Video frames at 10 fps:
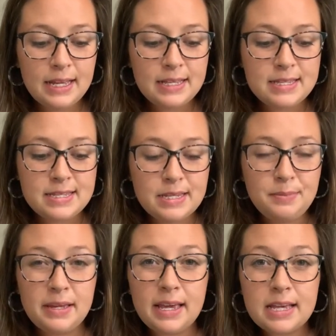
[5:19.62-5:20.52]

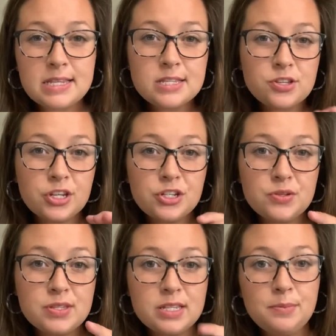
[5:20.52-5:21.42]
CPS, you can do
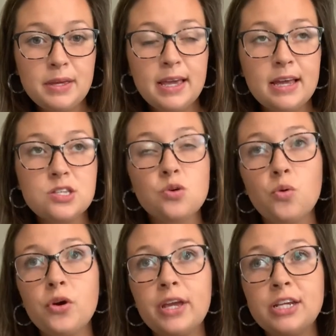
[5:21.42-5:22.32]
CPS
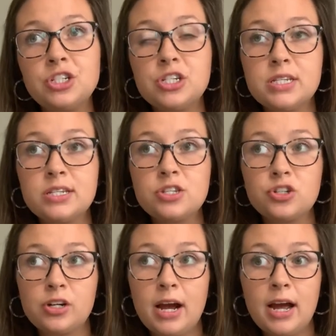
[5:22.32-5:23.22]
or you can just
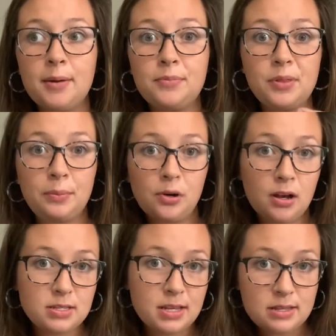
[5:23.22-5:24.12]
describe the
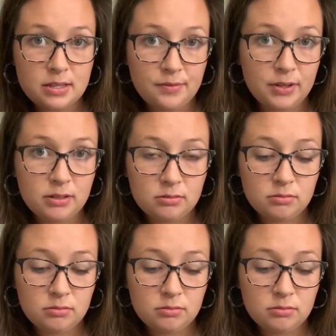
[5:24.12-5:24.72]
process of it.